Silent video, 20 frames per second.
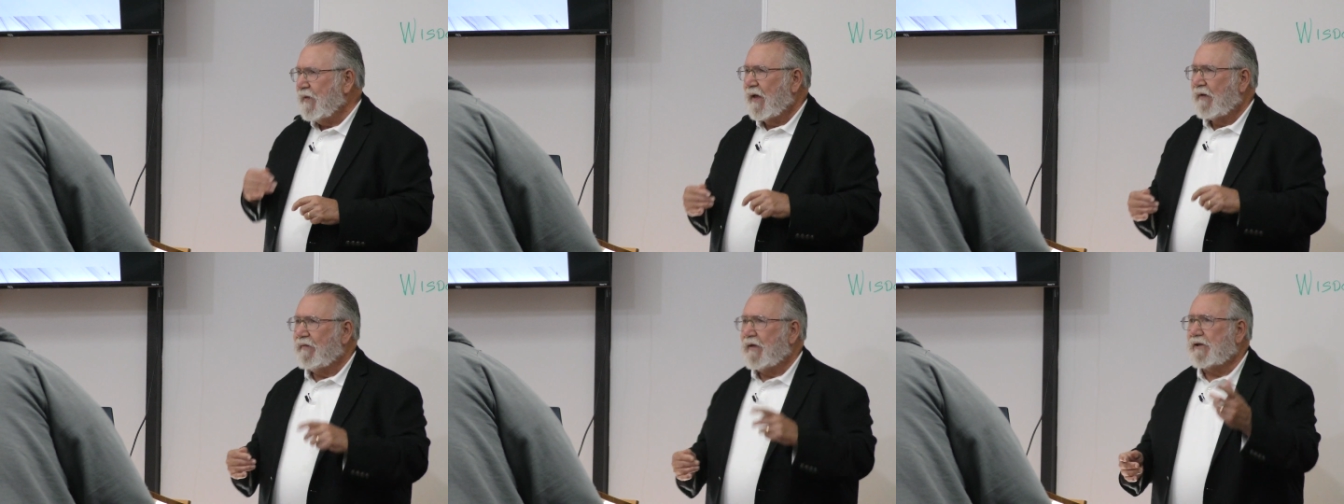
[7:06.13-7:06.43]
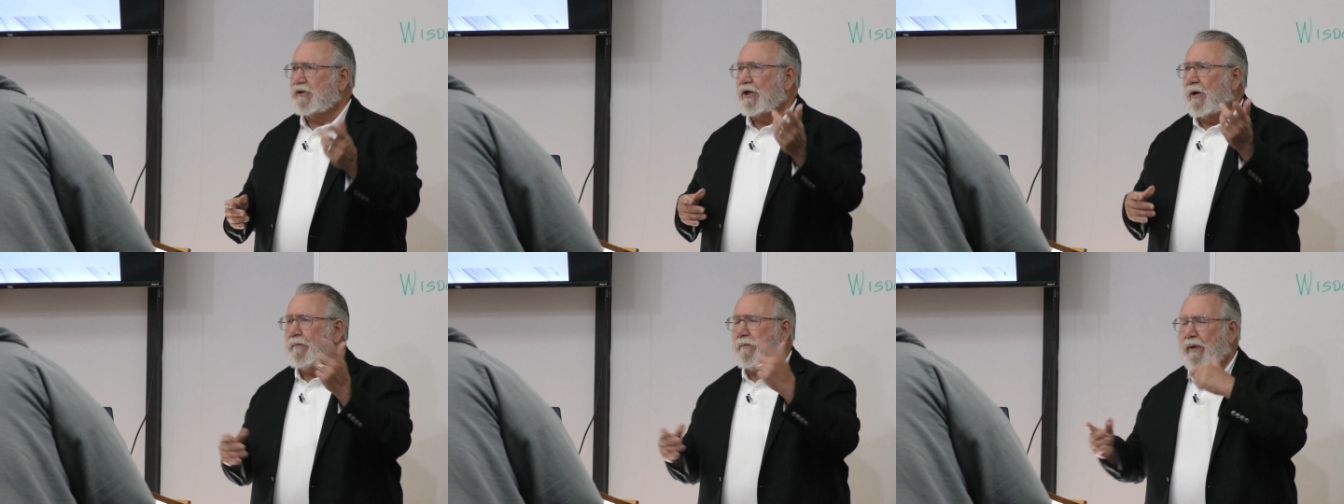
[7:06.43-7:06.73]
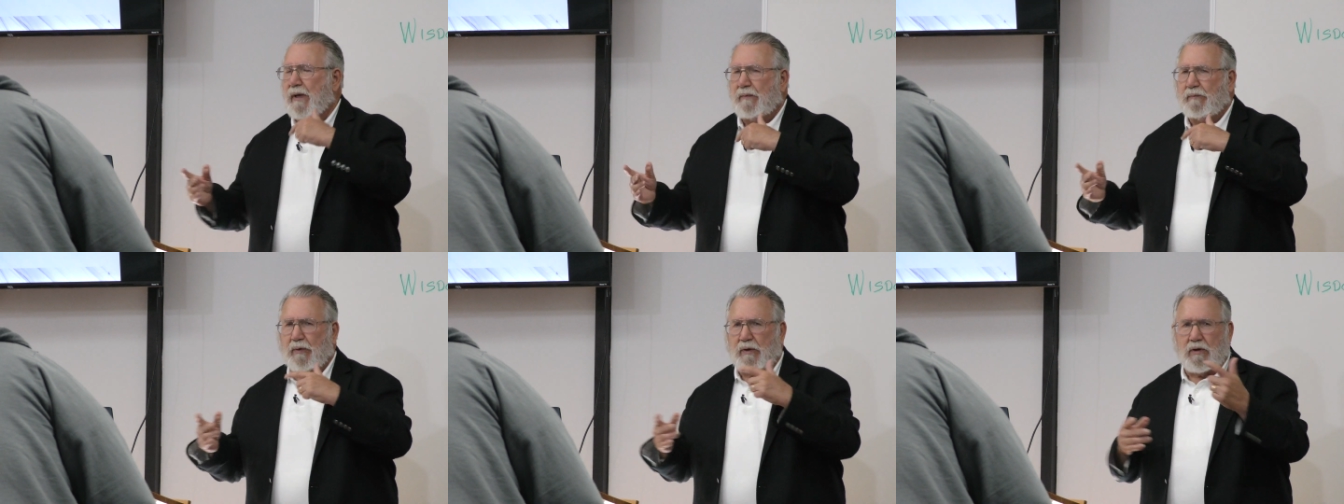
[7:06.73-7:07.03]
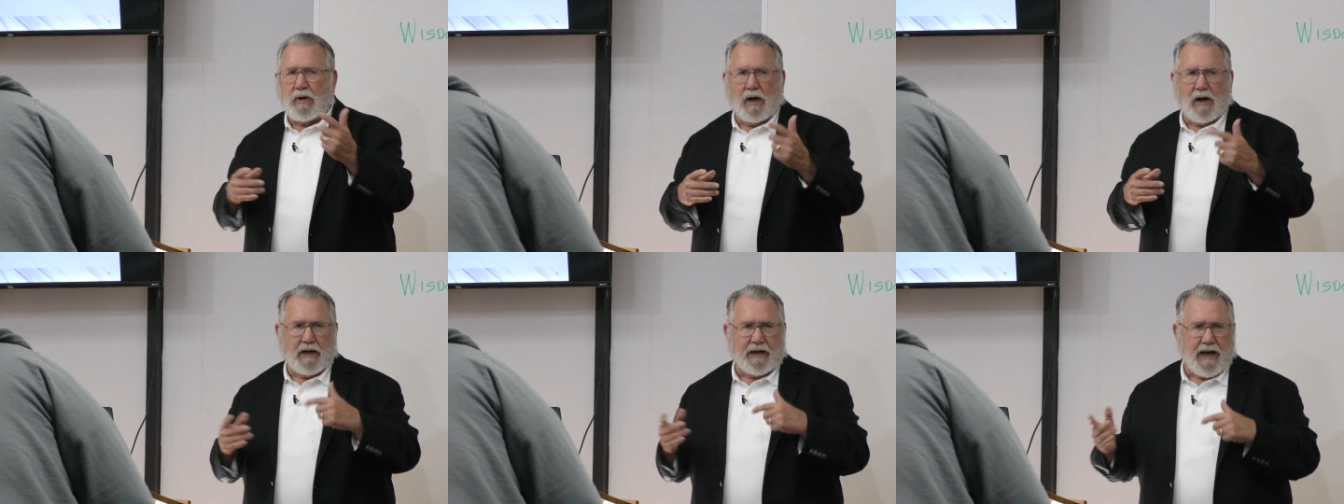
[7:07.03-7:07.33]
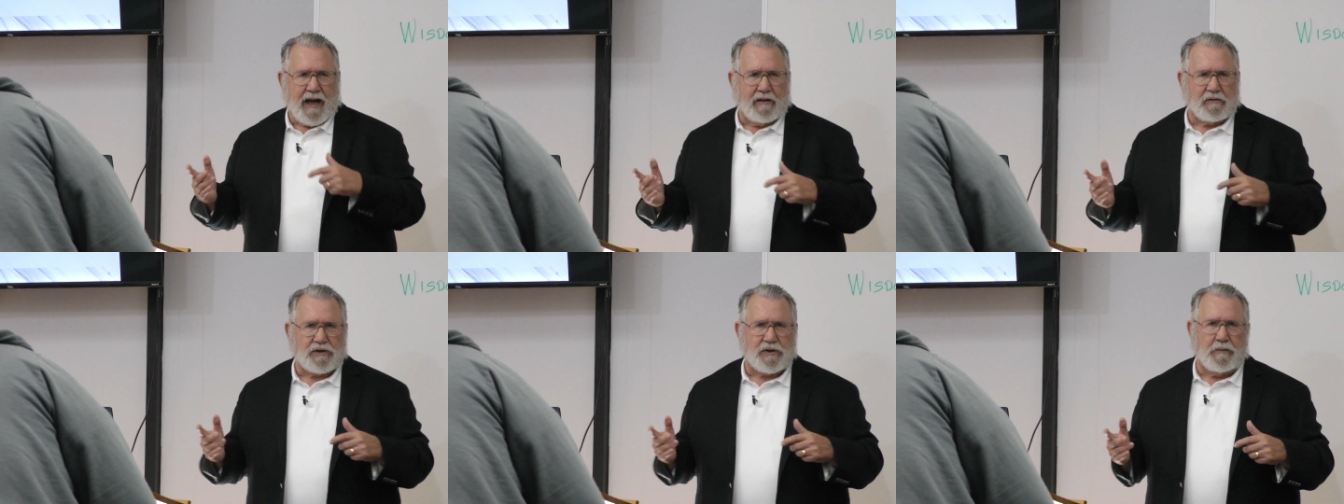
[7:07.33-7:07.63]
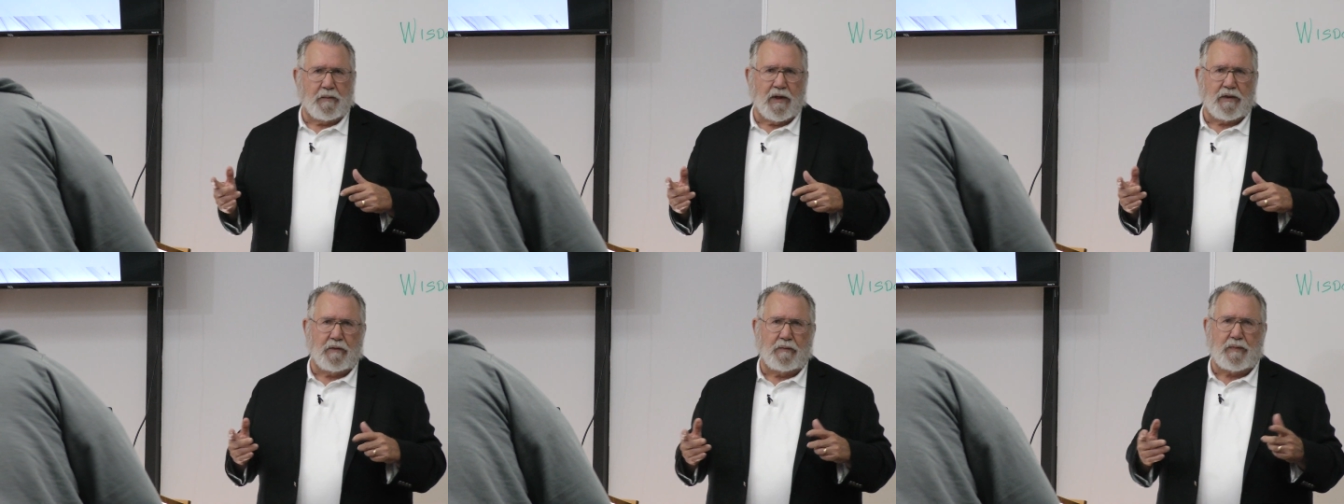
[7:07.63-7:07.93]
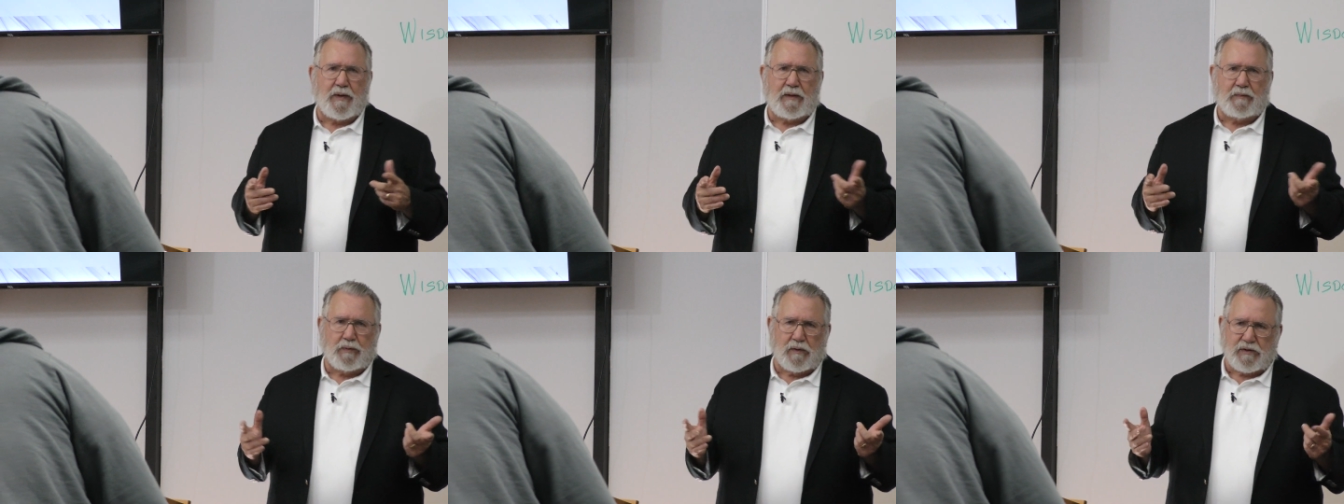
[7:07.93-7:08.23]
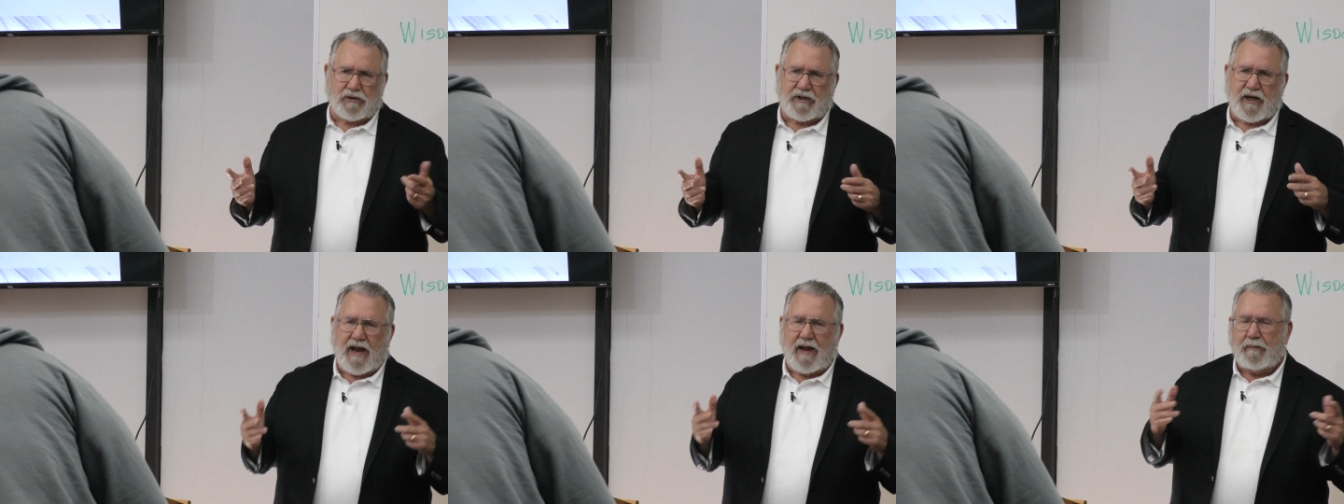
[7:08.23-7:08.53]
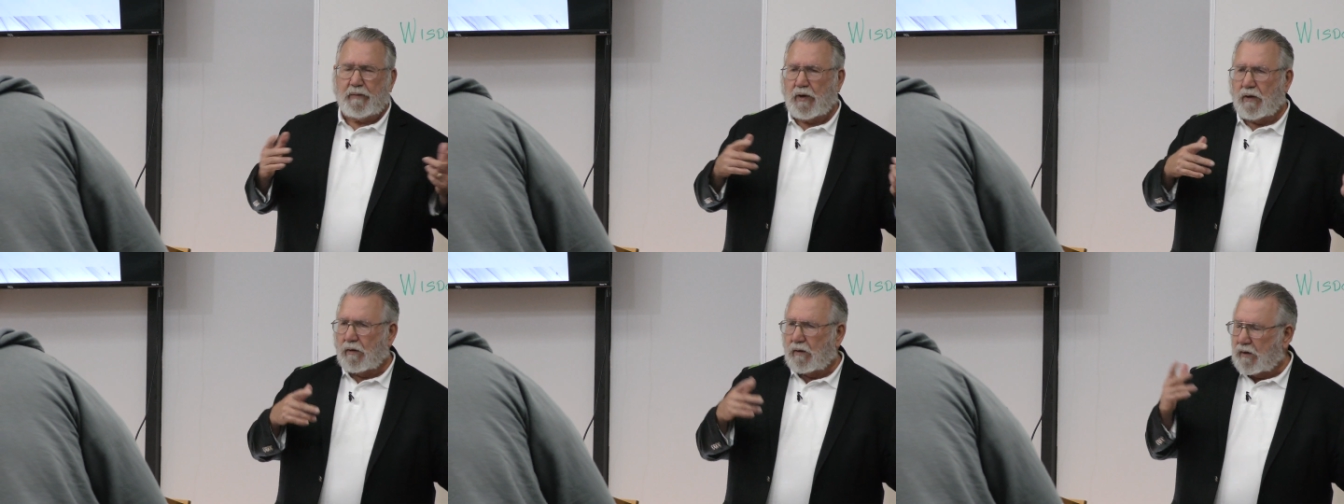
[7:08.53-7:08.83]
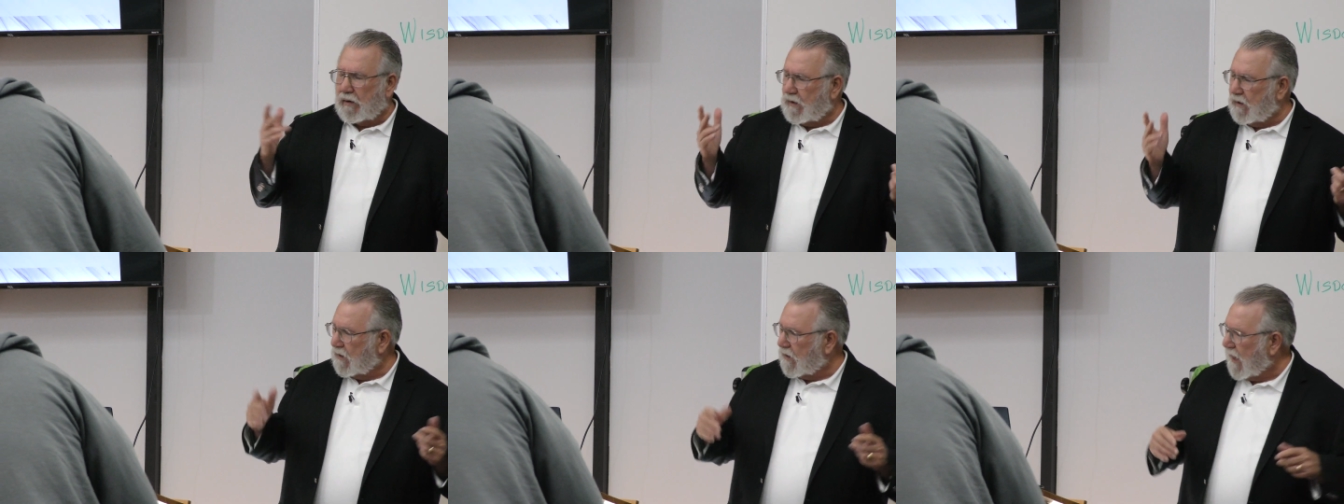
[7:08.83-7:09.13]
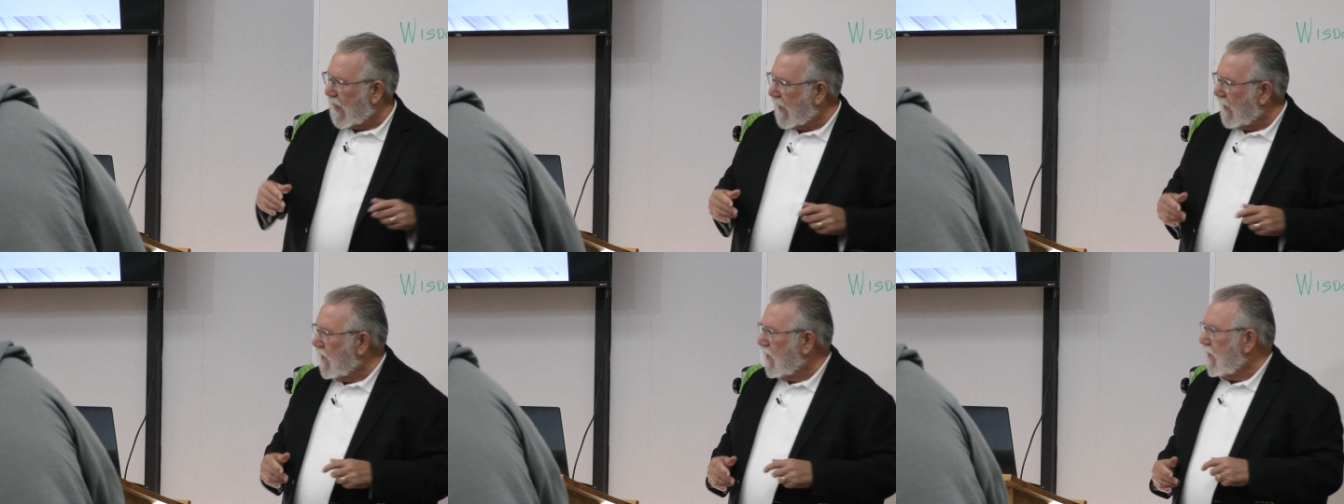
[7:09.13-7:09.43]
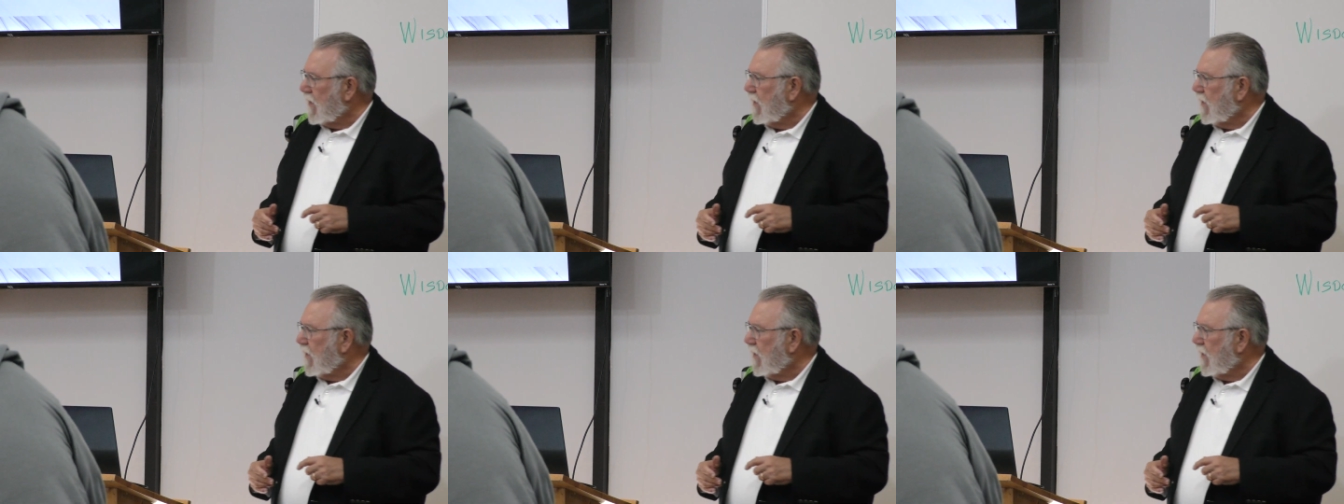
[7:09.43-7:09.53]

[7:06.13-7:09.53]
Then some people count some other people, Samuel, Eli,